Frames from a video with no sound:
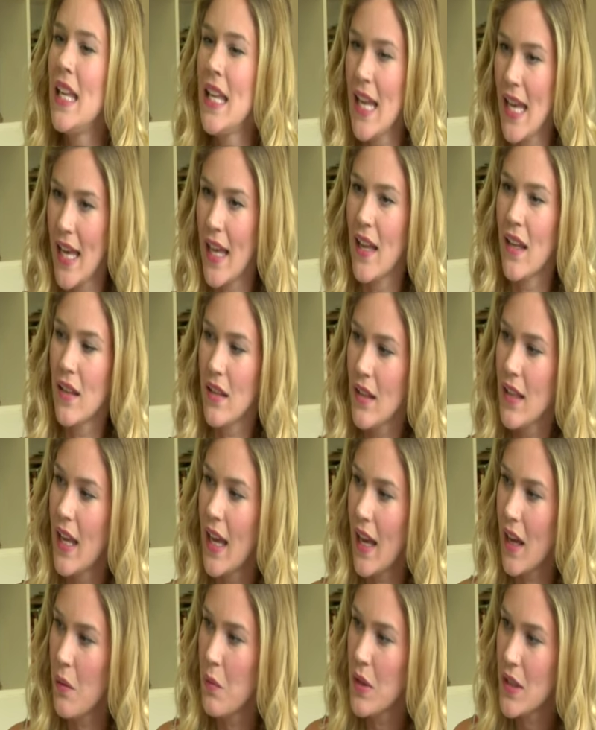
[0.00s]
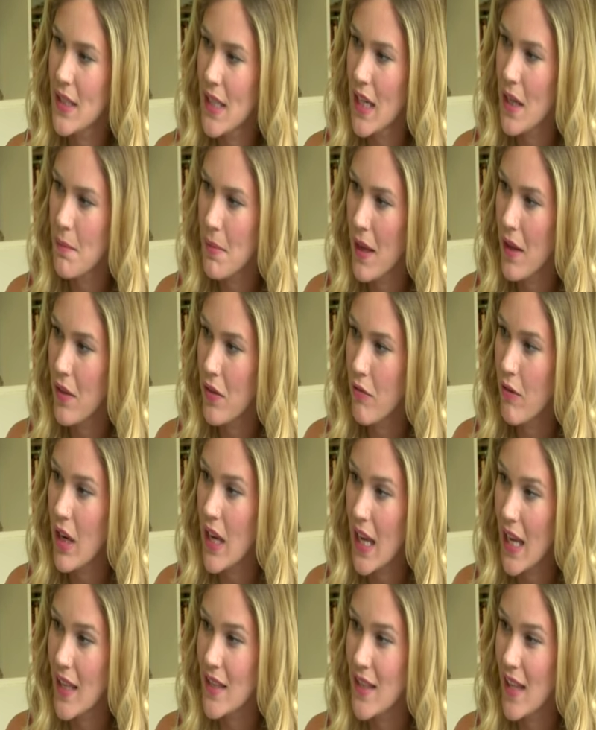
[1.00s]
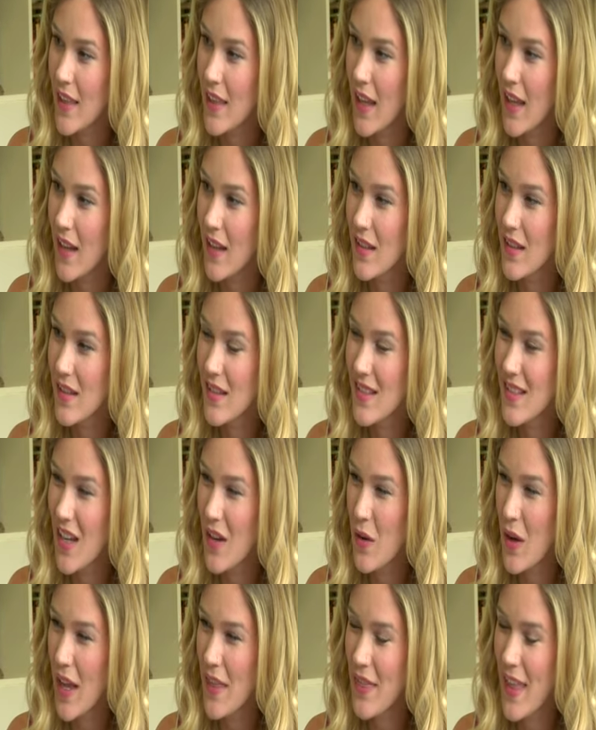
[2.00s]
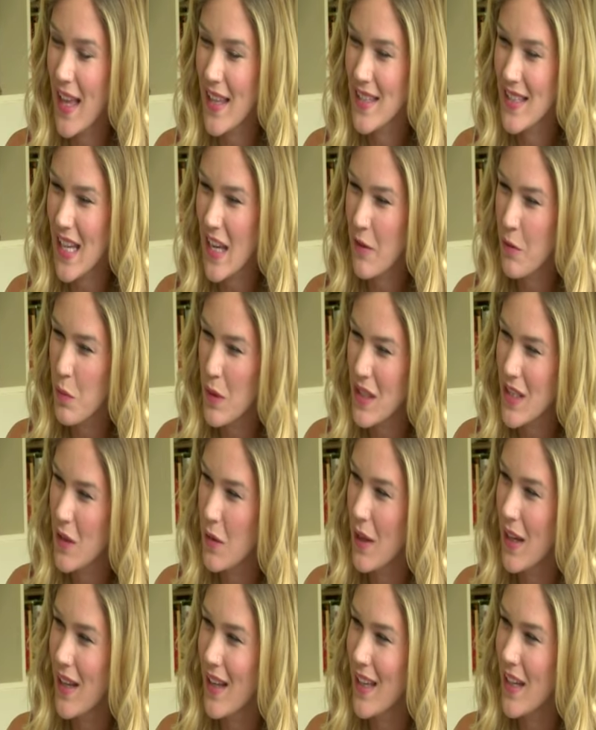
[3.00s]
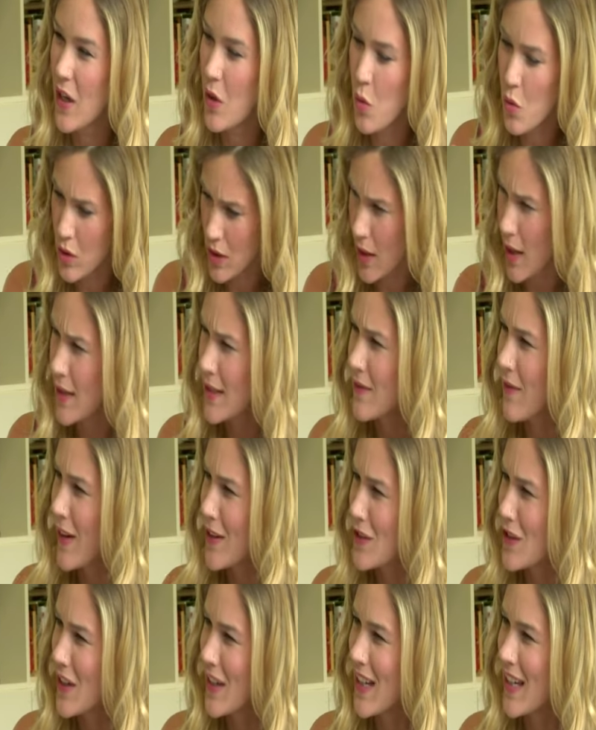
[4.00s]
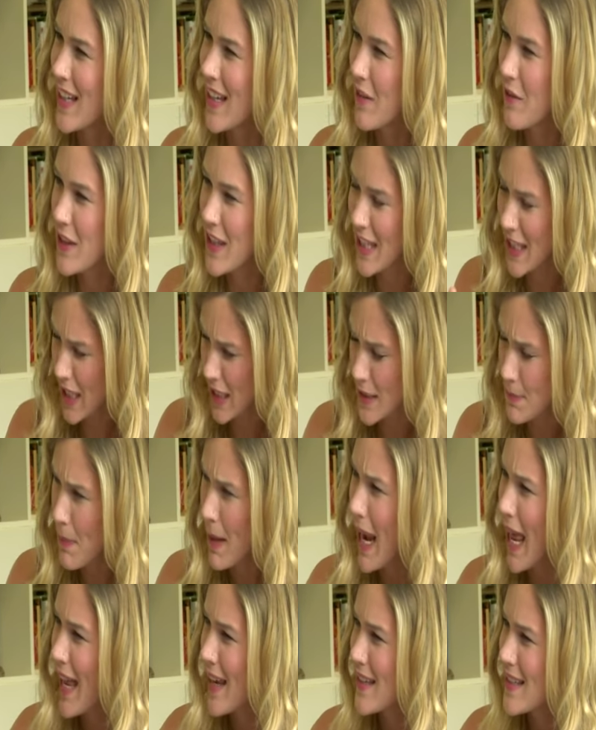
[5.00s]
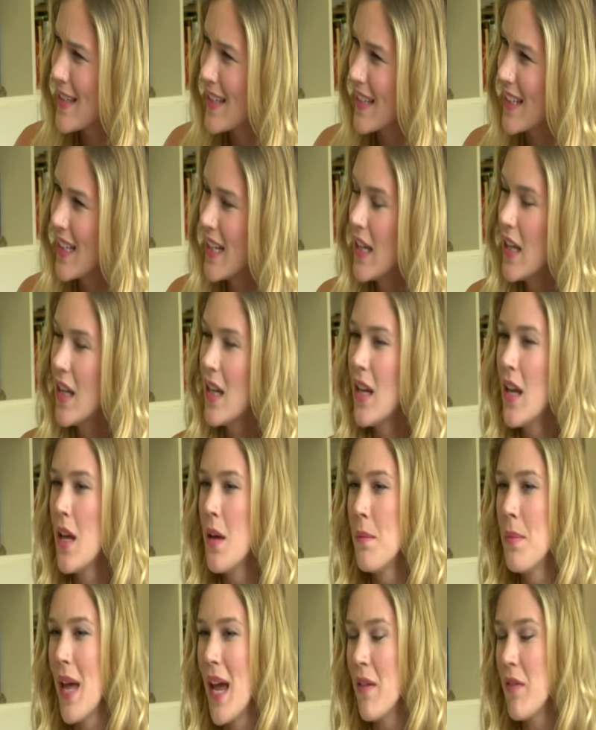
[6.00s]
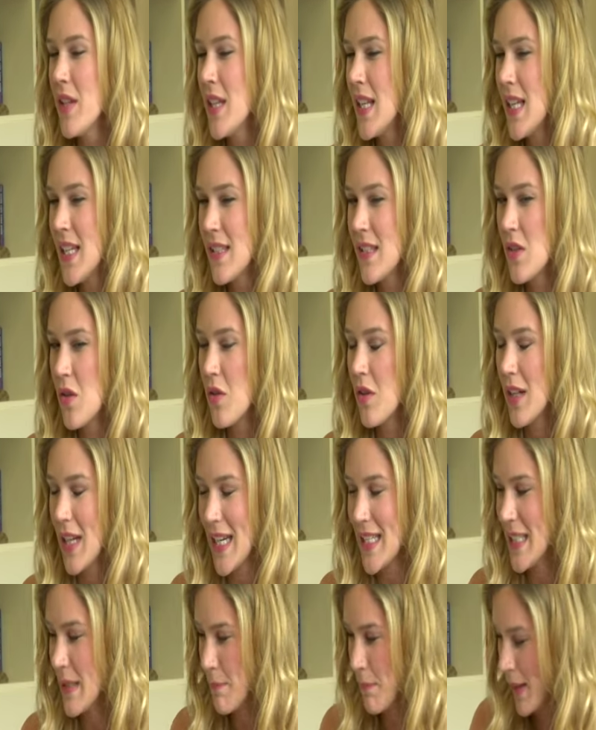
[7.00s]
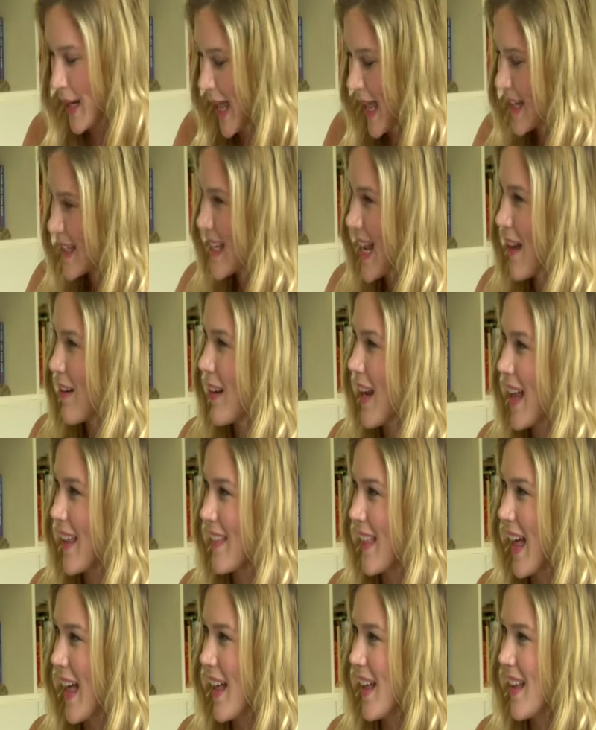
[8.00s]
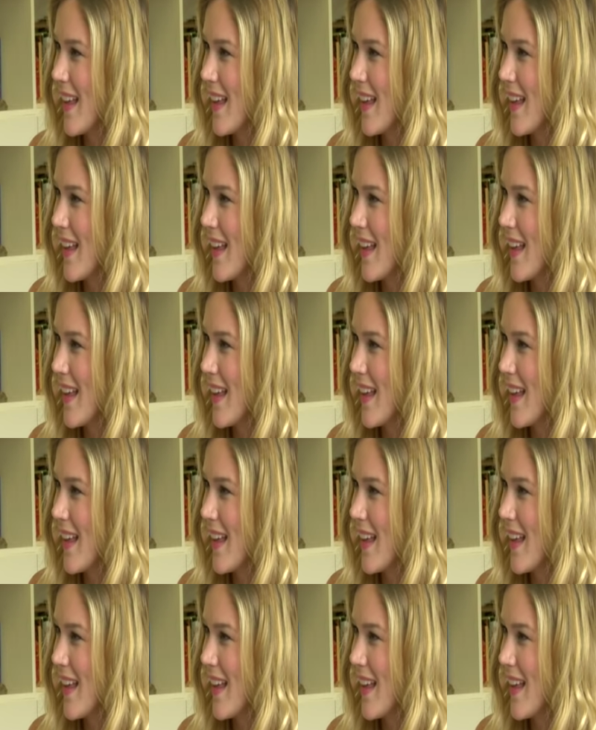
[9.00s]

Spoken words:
Yeah, it would take about 3 years, I think. So, and that's if we do it in an organized fashion and everything gets planned and... But everything is not getting planned out like that.